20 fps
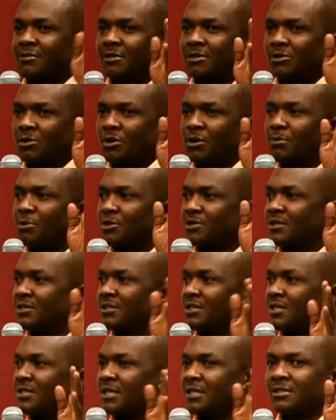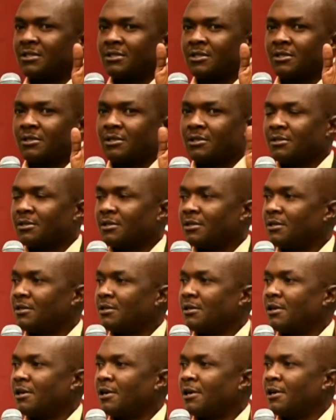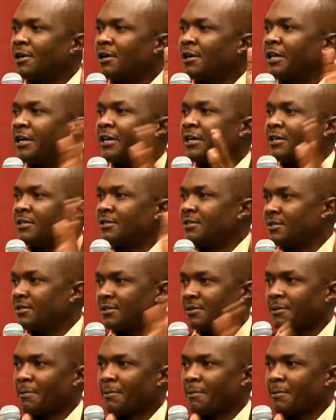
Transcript: Almost 66 acres.